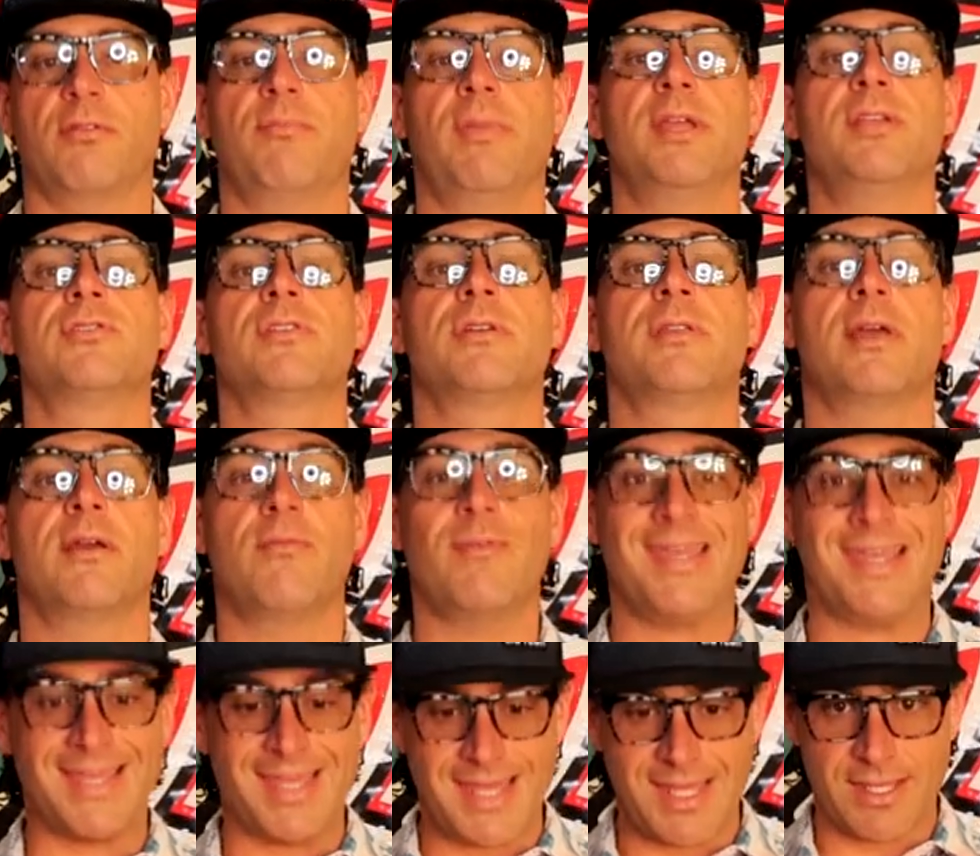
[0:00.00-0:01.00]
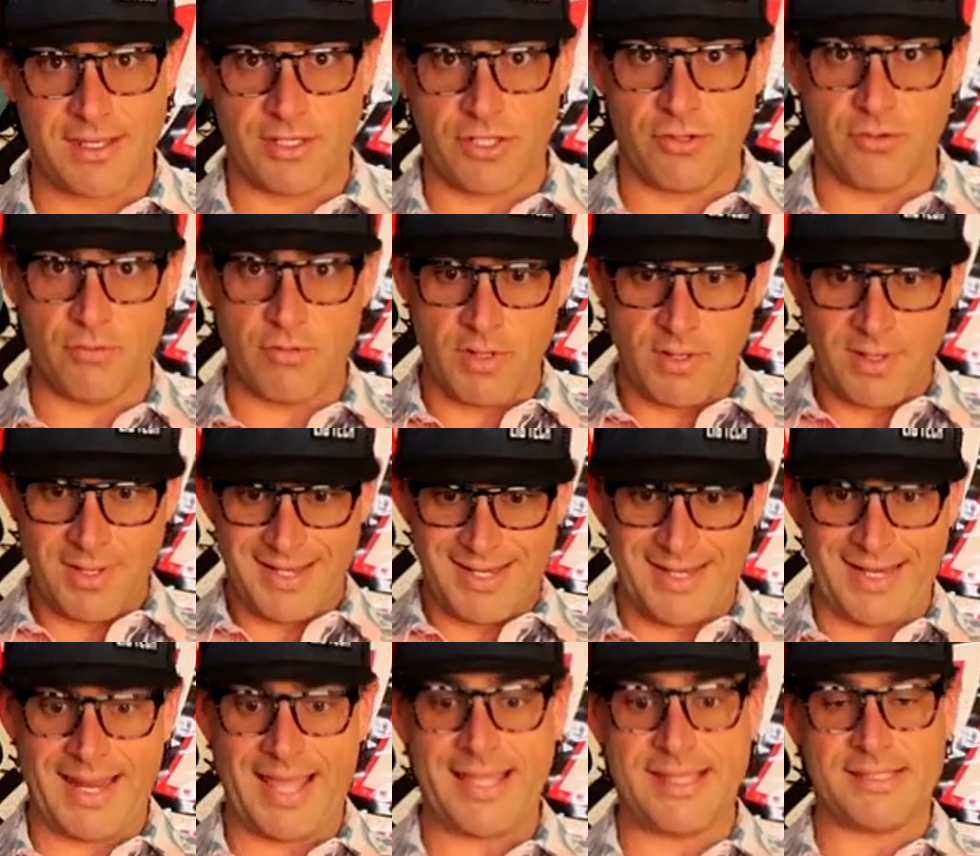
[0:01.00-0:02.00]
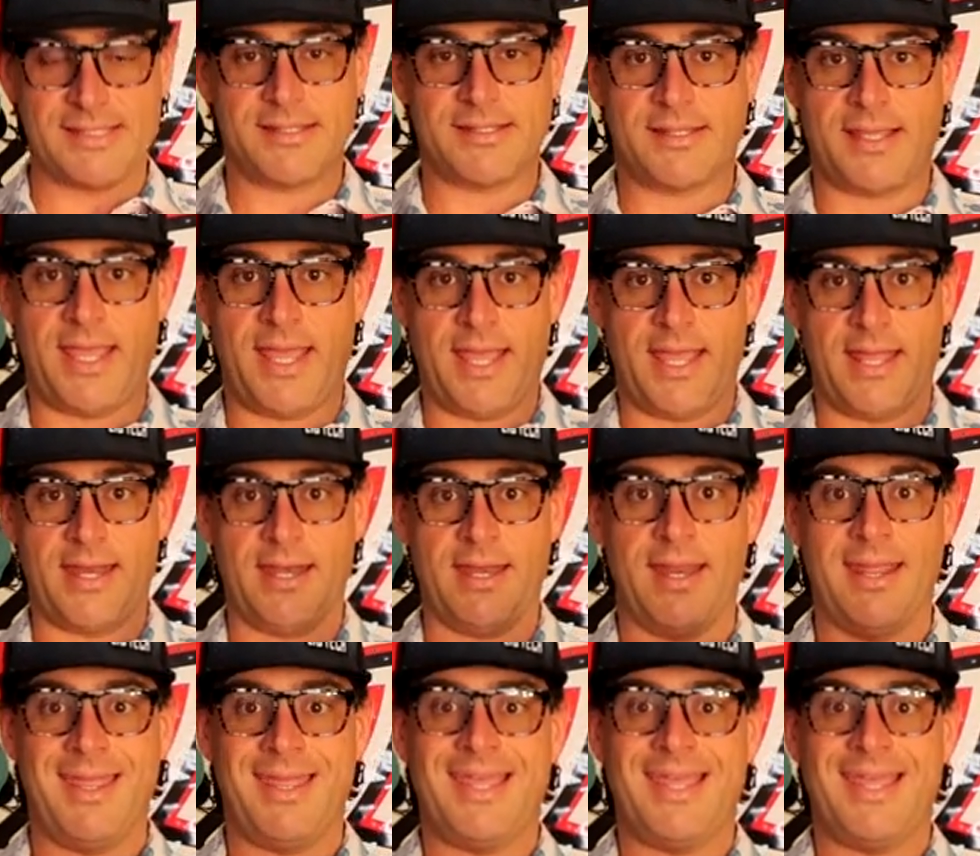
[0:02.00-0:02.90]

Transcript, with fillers: Make sure that we get you nice and